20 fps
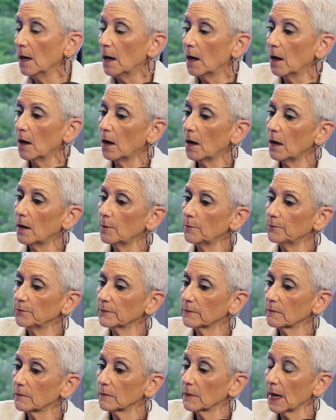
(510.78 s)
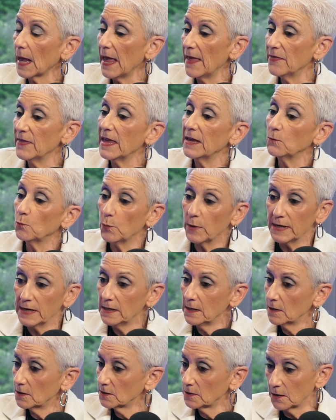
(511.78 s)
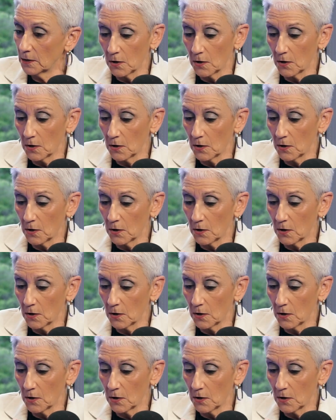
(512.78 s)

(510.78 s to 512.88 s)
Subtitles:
And then we